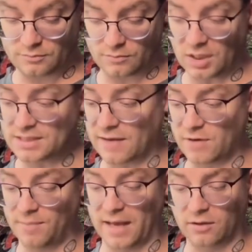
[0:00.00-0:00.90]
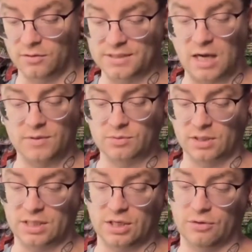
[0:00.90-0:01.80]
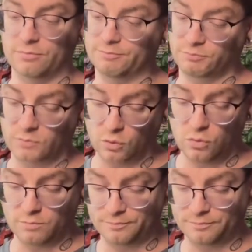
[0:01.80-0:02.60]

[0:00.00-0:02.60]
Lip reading: Seven of Pentacles, that one's really cute. Ooh.